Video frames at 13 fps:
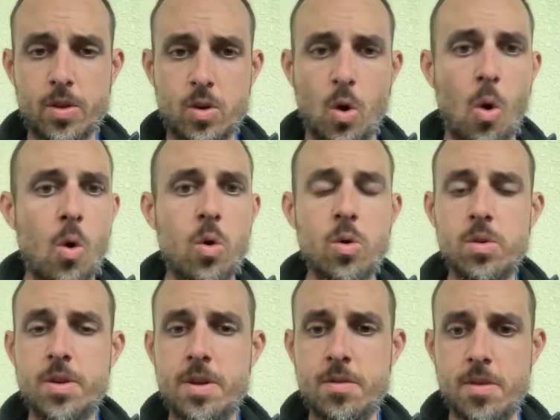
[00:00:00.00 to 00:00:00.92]

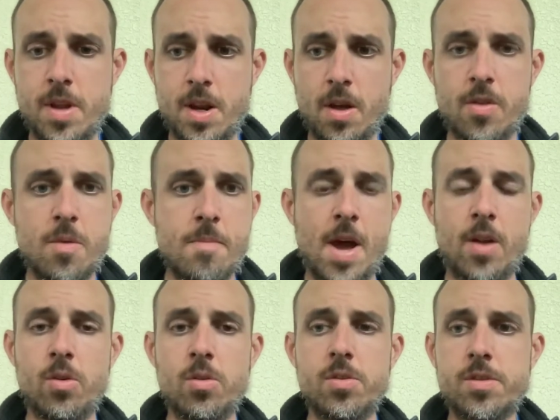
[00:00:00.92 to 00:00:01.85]
gold and other
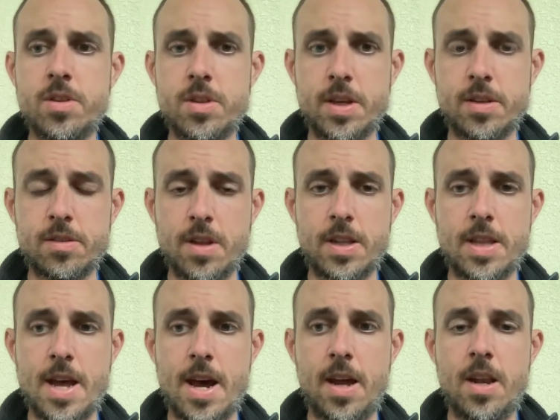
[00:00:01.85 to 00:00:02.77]
metals and things like
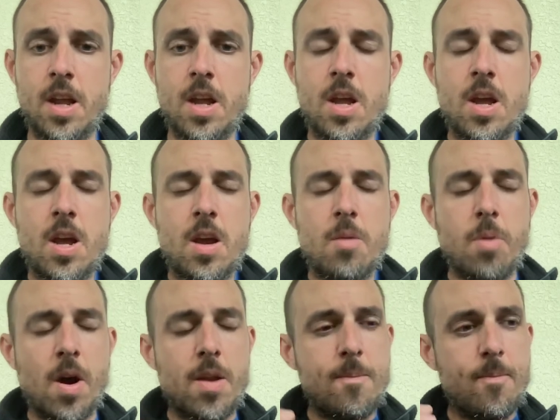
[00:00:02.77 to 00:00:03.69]
that.
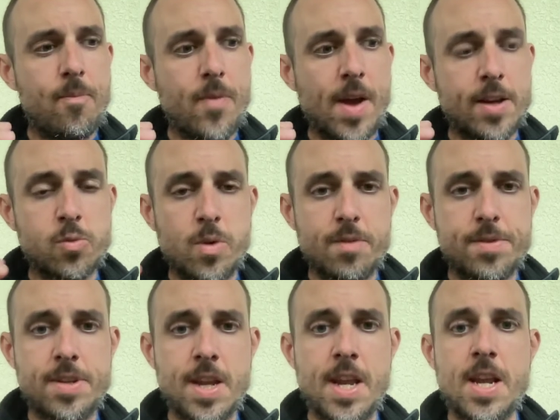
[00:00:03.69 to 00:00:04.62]
But as we've
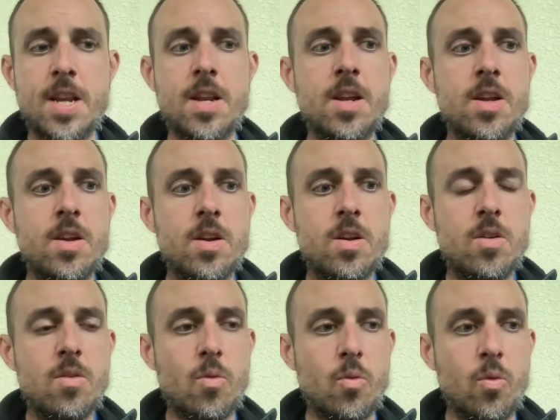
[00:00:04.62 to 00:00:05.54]
seen,
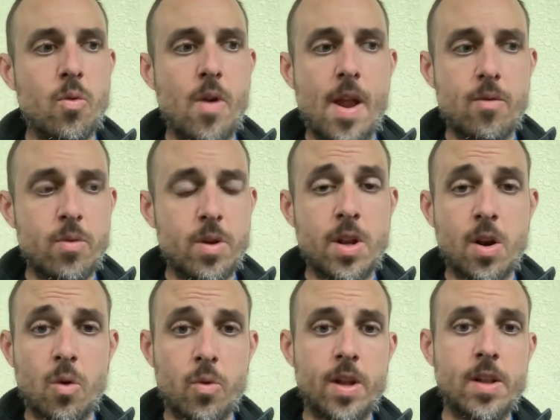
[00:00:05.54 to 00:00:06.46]

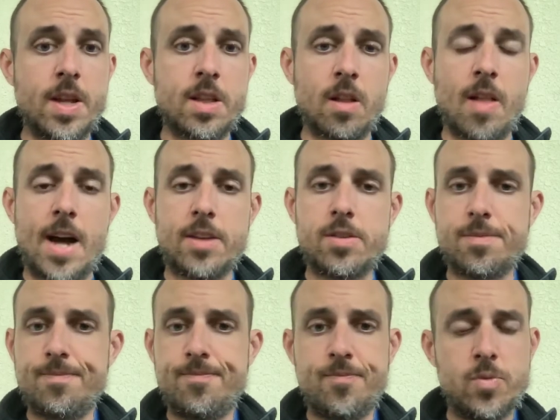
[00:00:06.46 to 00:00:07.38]
really in the last
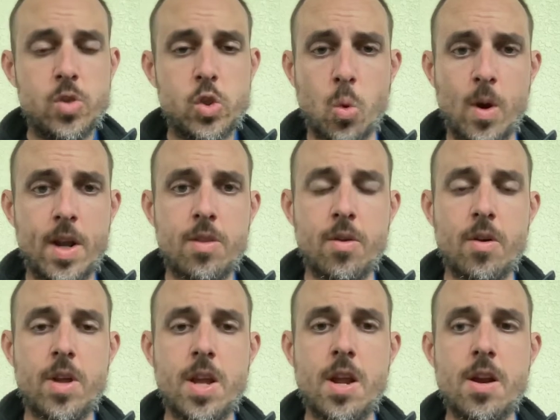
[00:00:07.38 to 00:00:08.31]
20,
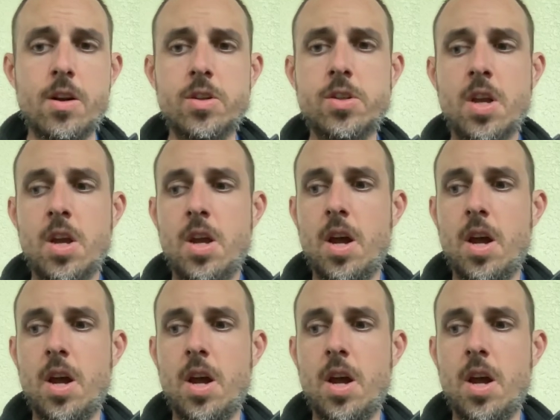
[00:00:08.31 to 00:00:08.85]
30 years,